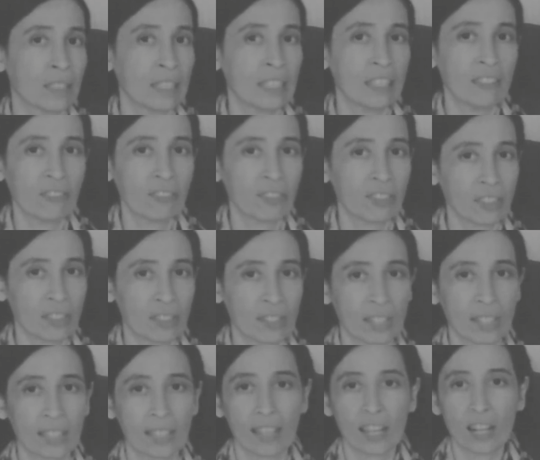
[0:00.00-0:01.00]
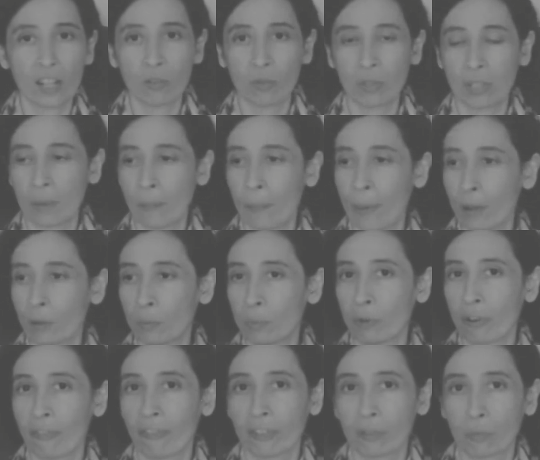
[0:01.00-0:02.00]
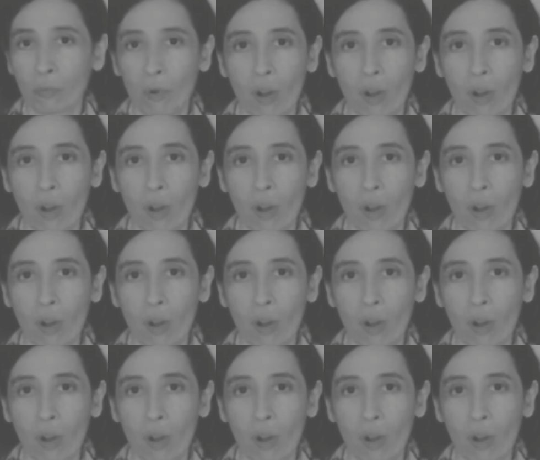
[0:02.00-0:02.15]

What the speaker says: different scenarios about Prophet